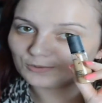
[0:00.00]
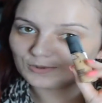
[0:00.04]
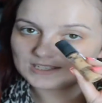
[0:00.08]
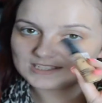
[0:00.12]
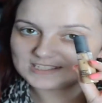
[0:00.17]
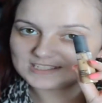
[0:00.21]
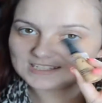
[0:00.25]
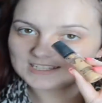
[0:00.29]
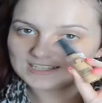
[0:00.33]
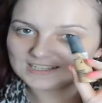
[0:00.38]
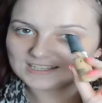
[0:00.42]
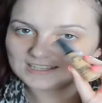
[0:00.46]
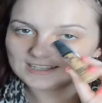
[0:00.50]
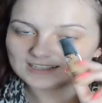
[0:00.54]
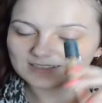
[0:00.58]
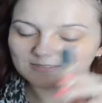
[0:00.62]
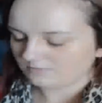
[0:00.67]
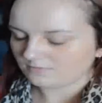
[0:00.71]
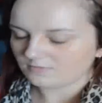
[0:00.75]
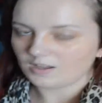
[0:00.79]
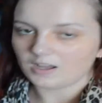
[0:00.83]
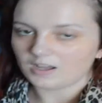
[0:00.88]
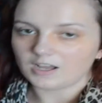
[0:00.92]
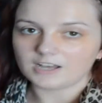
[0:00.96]

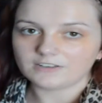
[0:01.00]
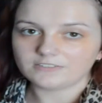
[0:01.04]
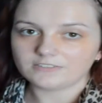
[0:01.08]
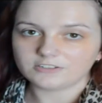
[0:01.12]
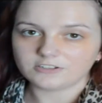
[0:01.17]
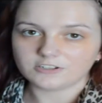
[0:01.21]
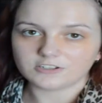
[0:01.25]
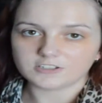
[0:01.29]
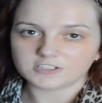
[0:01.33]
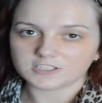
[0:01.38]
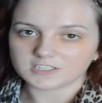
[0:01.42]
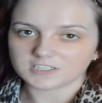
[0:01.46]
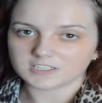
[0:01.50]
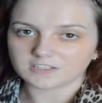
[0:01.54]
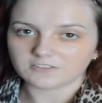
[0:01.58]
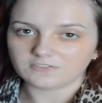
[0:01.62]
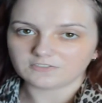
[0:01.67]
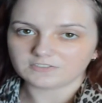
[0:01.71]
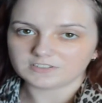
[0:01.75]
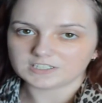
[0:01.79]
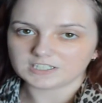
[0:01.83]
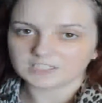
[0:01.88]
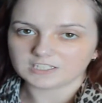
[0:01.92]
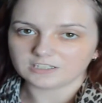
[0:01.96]
I haven't used this
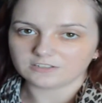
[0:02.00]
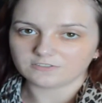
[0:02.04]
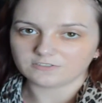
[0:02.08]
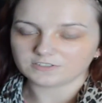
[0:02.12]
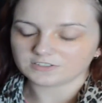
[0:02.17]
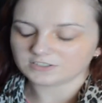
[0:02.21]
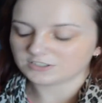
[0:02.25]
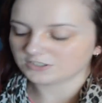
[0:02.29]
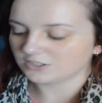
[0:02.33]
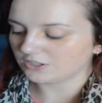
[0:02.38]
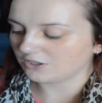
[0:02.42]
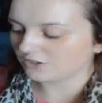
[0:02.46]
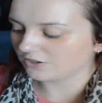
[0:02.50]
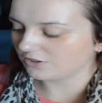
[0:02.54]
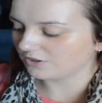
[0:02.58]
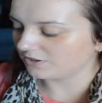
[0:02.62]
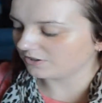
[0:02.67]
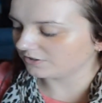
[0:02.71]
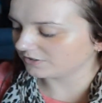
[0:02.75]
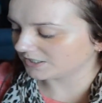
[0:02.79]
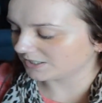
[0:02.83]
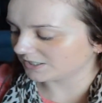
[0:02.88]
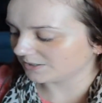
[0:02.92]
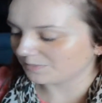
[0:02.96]
concealer for so
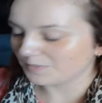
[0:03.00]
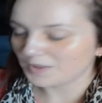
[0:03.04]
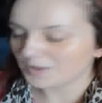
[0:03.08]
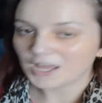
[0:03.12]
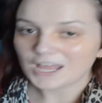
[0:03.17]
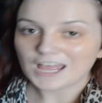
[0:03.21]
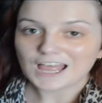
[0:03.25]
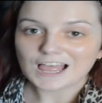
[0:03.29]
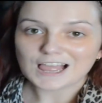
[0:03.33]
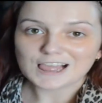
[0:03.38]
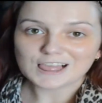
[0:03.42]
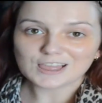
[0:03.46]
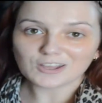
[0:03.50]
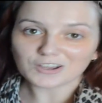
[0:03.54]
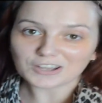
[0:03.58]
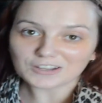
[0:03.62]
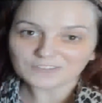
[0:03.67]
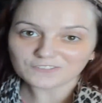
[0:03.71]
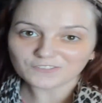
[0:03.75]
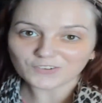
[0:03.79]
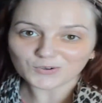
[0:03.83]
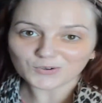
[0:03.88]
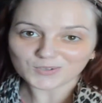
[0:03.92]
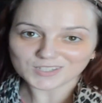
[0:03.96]
long, so I'm
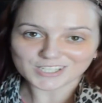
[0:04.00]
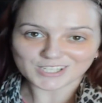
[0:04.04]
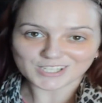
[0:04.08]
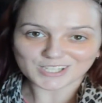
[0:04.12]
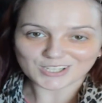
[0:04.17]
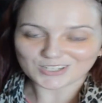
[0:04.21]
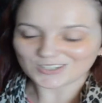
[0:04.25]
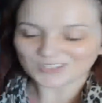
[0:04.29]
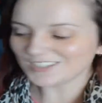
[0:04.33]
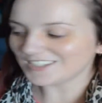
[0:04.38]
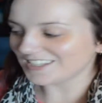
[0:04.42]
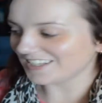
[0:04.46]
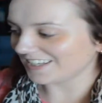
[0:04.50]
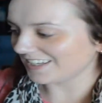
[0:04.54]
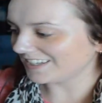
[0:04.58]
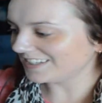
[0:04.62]
looking forward to using